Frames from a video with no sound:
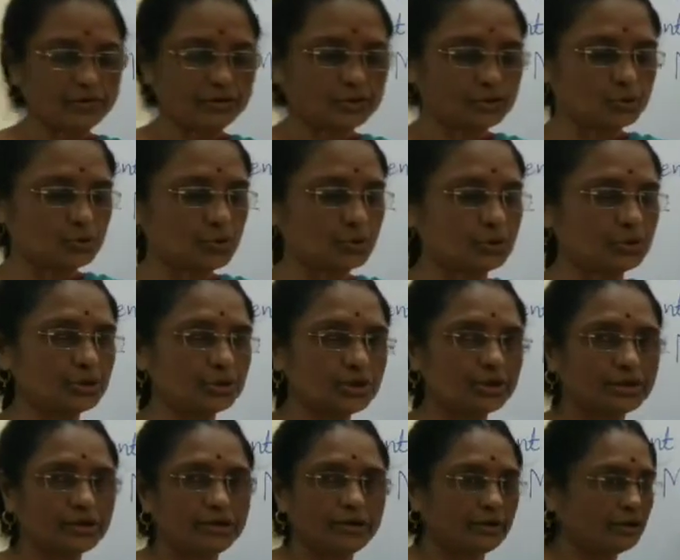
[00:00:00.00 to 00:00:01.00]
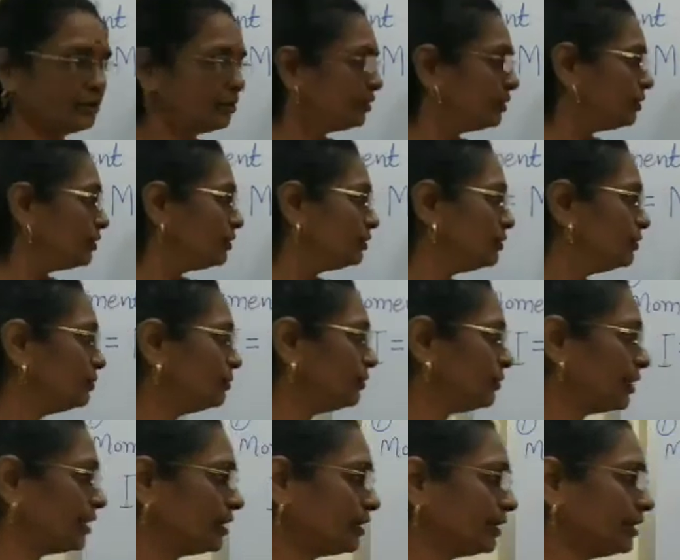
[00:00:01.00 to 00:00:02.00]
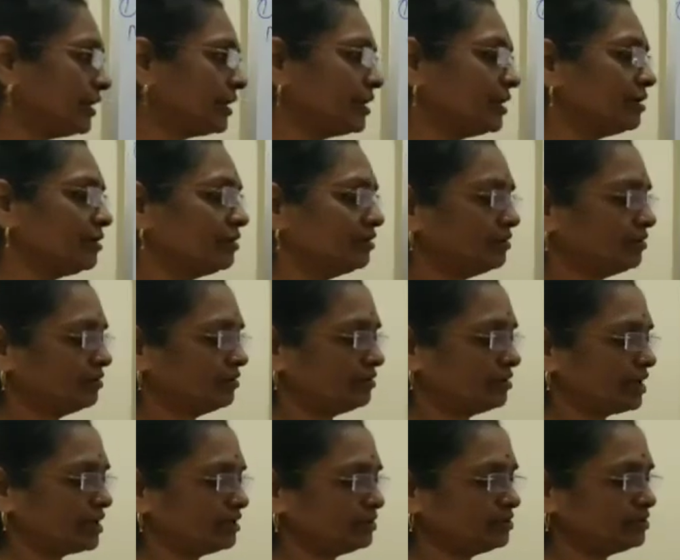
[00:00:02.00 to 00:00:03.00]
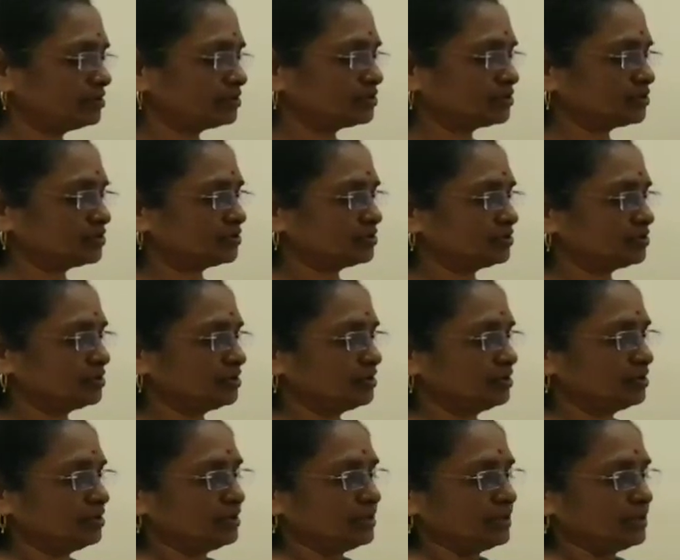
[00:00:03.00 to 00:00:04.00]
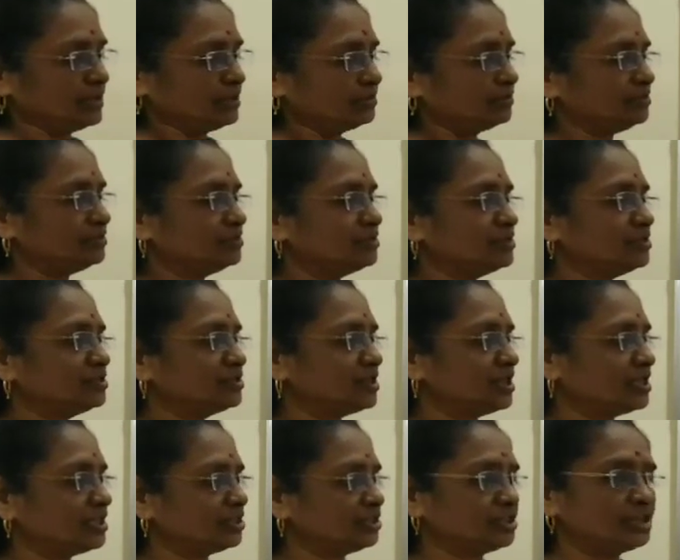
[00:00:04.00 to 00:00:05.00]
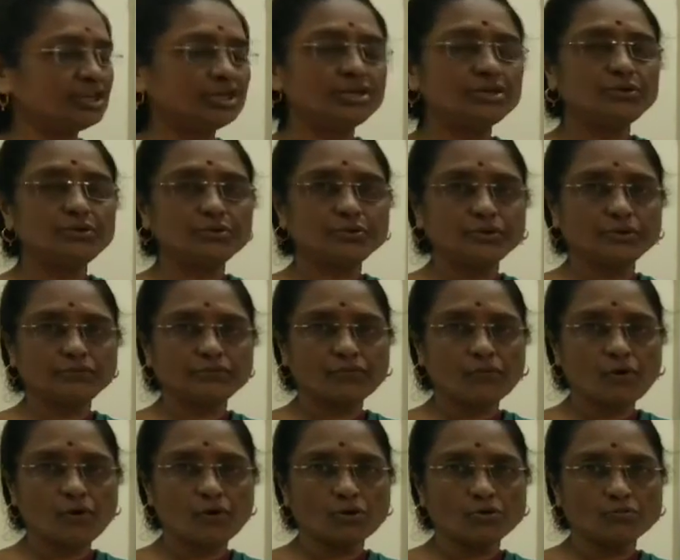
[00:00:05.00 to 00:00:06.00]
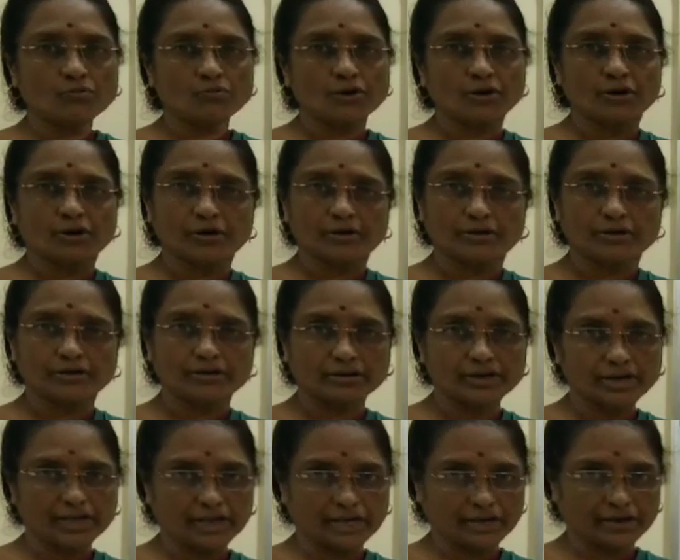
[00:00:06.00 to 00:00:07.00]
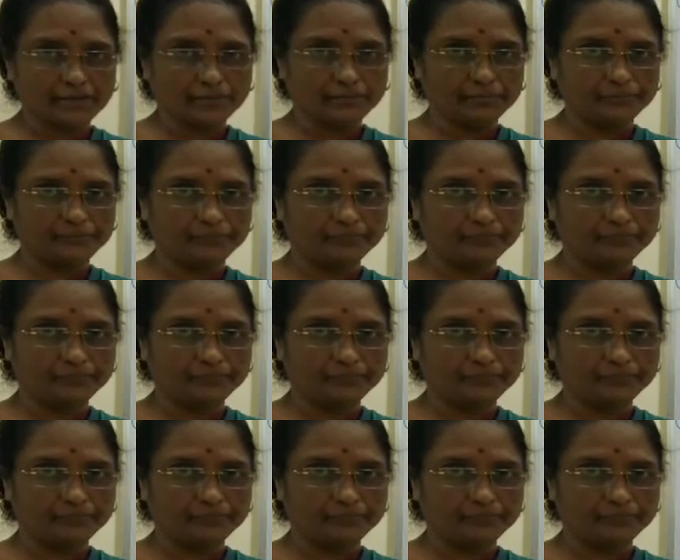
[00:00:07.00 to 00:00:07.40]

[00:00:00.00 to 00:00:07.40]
will show here you a ring like this. This is a thin uniform ring.